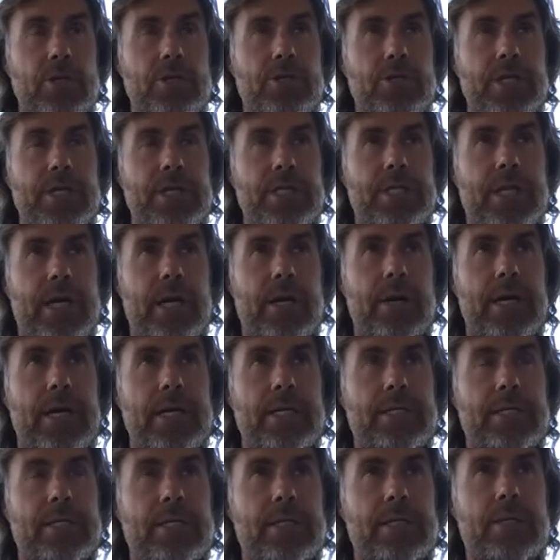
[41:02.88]

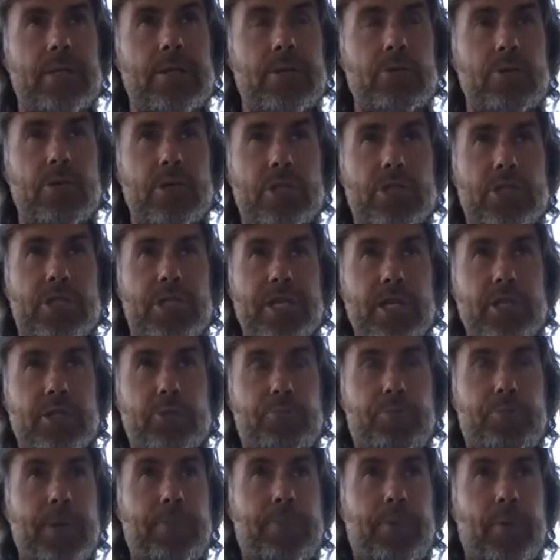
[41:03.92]
do the sales
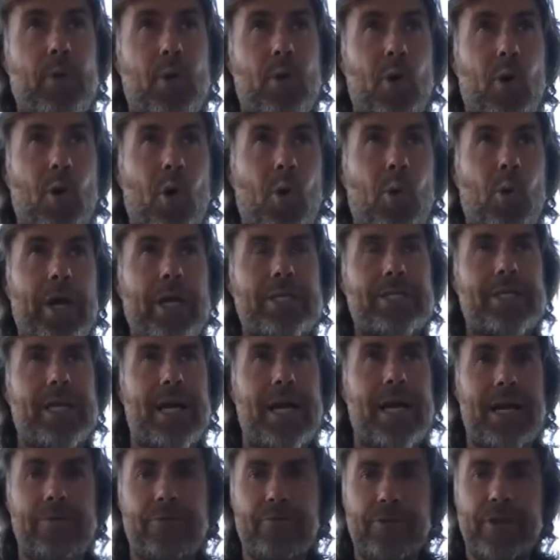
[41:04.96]
people always
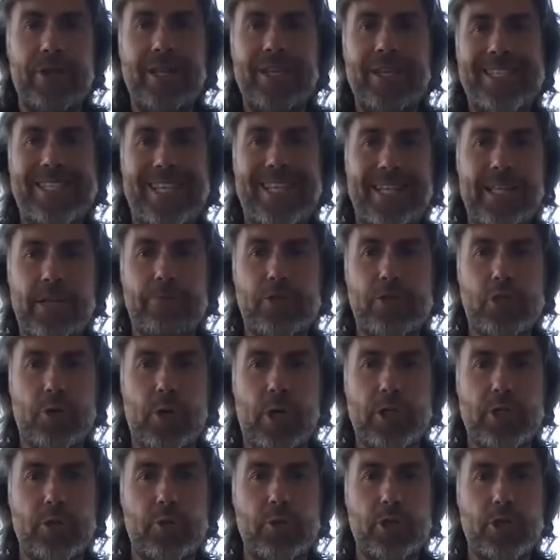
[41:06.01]
have an incentive
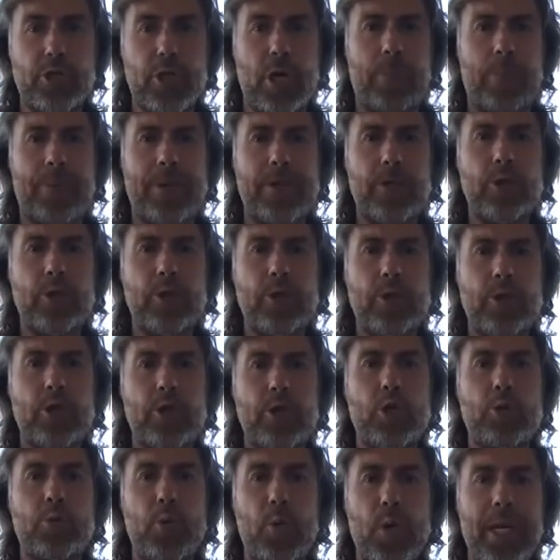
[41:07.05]
structure on top? And do you
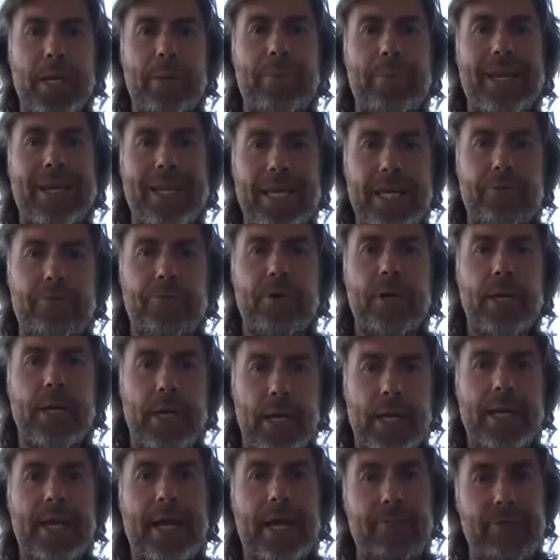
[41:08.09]
really believe in
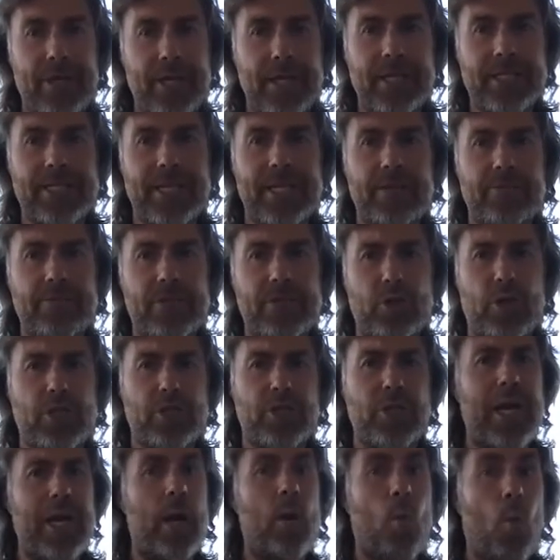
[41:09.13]
having an incentive structure,
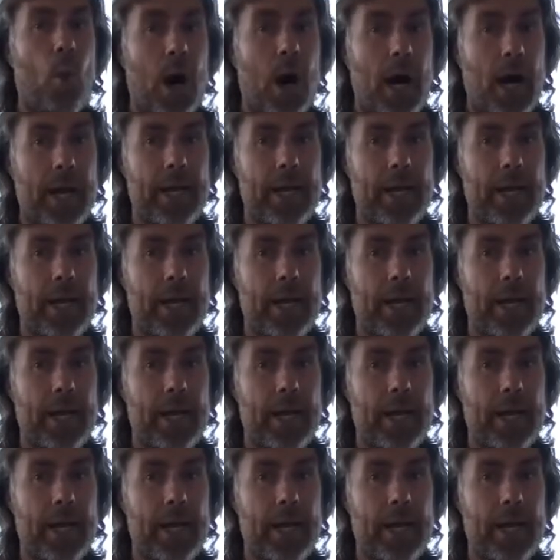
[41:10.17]
and why?